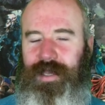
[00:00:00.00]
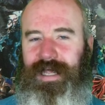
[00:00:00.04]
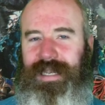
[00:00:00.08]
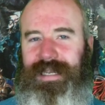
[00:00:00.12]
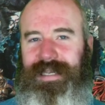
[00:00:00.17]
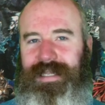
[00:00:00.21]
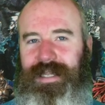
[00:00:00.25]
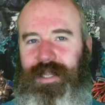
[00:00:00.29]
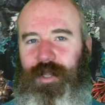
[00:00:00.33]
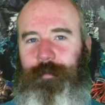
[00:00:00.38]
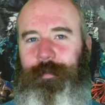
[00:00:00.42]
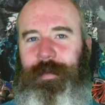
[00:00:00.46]
a
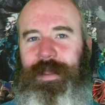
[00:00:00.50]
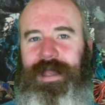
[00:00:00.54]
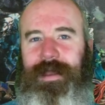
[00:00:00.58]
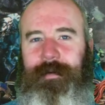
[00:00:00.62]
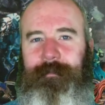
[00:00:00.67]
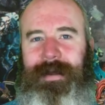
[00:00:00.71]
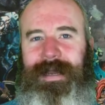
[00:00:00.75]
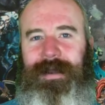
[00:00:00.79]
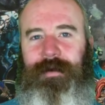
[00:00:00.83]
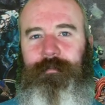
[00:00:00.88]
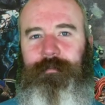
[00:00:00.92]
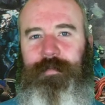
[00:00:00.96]
little bit
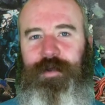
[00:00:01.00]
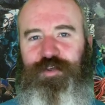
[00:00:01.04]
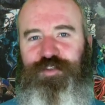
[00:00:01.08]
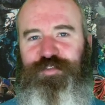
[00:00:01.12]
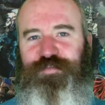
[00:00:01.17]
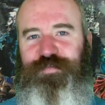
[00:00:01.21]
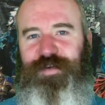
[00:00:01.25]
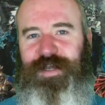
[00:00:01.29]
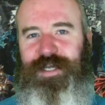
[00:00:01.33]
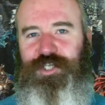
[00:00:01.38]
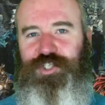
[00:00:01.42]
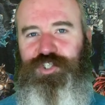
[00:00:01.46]
about
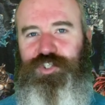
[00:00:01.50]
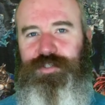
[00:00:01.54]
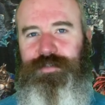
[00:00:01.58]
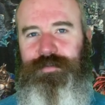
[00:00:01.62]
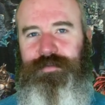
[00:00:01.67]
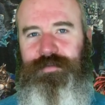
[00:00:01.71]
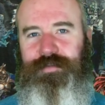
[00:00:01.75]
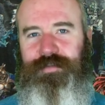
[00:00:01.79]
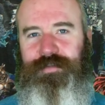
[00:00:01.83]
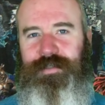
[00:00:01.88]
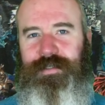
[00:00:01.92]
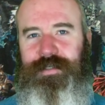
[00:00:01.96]
both
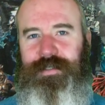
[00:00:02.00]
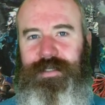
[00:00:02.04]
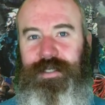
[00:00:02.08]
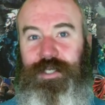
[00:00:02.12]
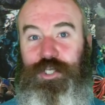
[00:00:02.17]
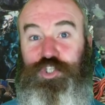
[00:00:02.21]
factions,